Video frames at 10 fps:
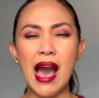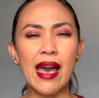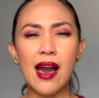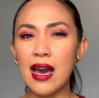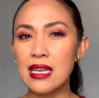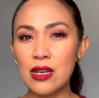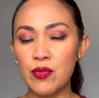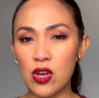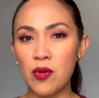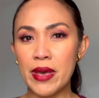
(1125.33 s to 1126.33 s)
I highly
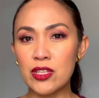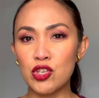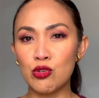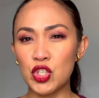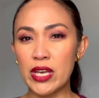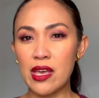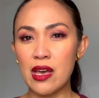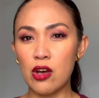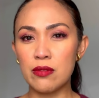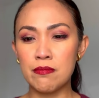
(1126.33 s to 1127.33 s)
recommend you checking
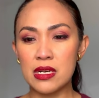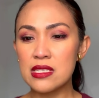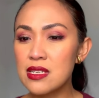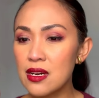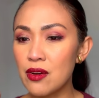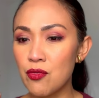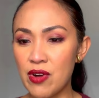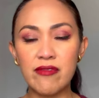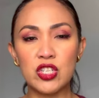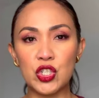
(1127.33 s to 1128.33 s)
out Musc
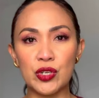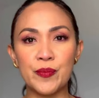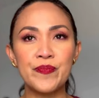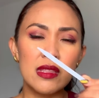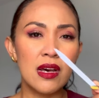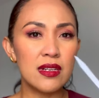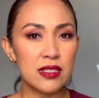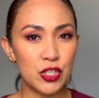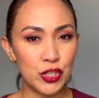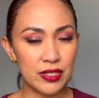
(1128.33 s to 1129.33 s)
Ravageur.
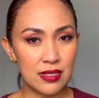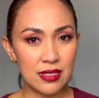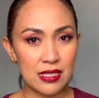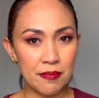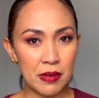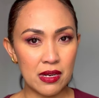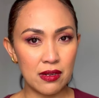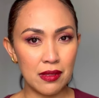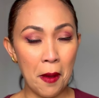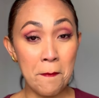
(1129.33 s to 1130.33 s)
Not your
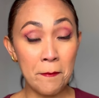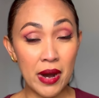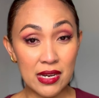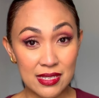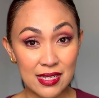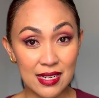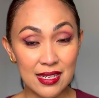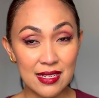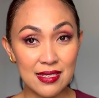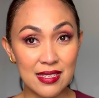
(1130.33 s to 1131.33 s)
typical musk,
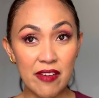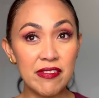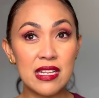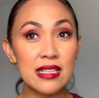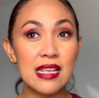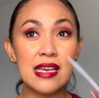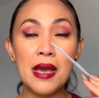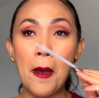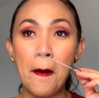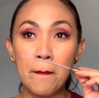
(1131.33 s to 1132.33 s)

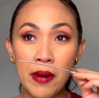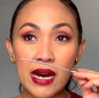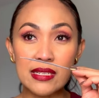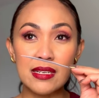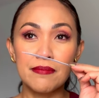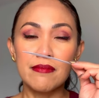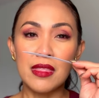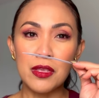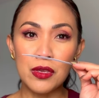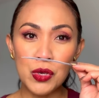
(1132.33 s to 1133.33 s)
definitely, but
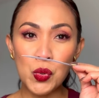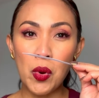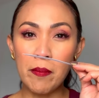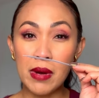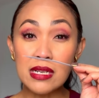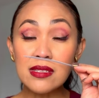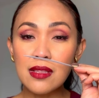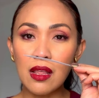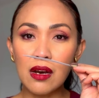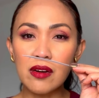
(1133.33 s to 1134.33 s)
you must
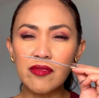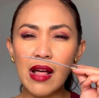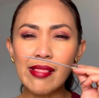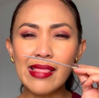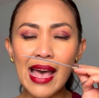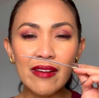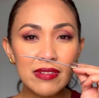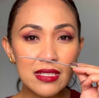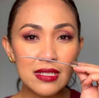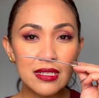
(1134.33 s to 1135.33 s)
love
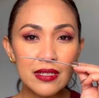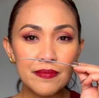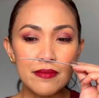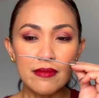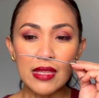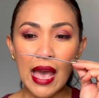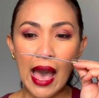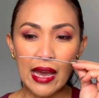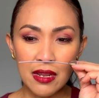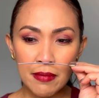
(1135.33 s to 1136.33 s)
lavender,
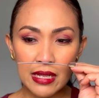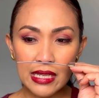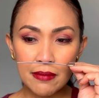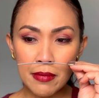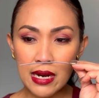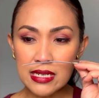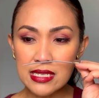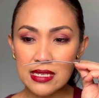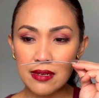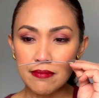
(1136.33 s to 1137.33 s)
animalic
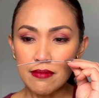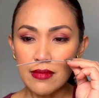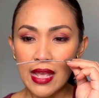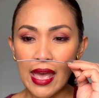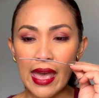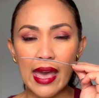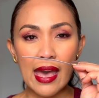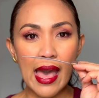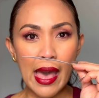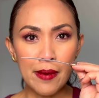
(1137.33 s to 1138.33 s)
musk,
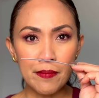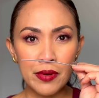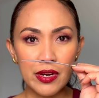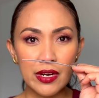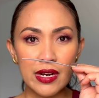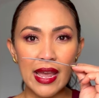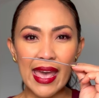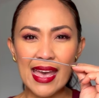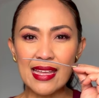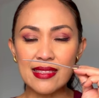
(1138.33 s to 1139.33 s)
amber,
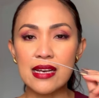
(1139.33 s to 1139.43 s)
and